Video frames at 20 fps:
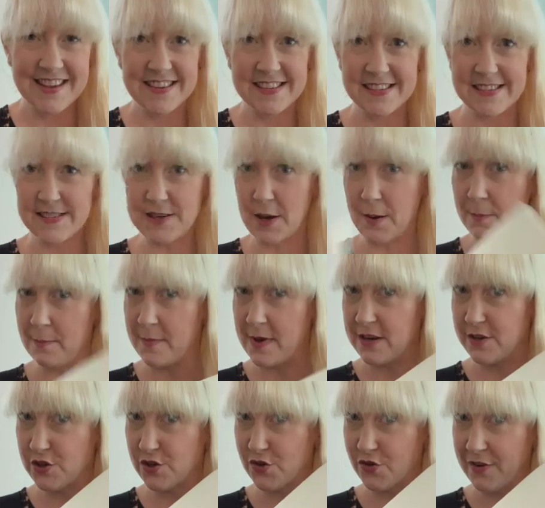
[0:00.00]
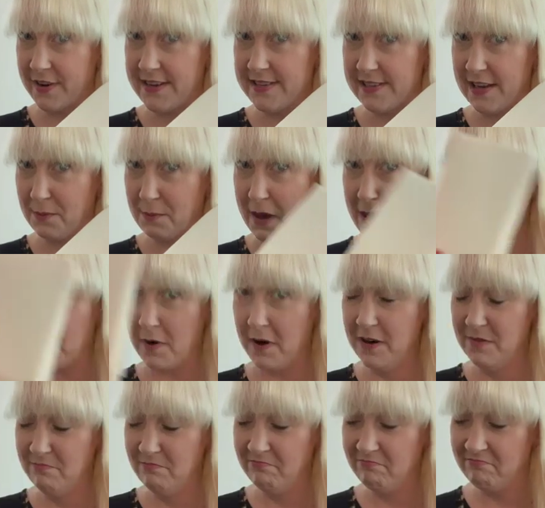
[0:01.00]
some tracing
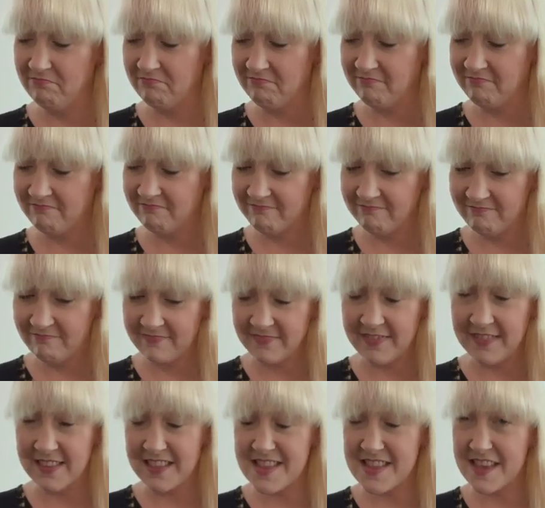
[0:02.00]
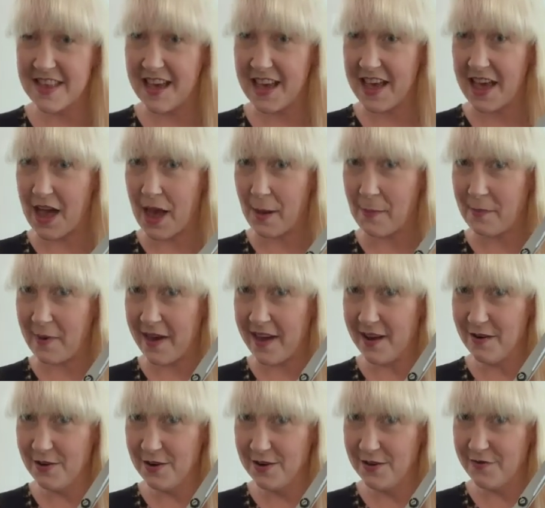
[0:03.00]
paper, a
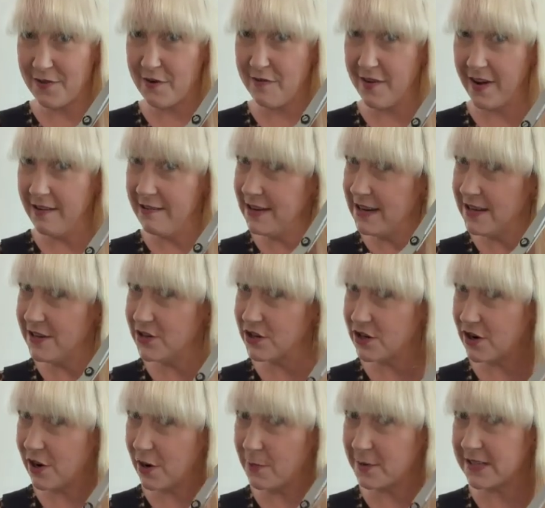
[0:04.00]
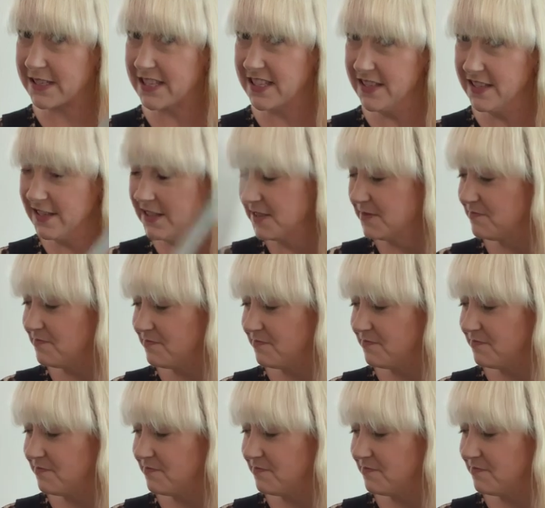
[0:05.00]
pair of very sharp scissors,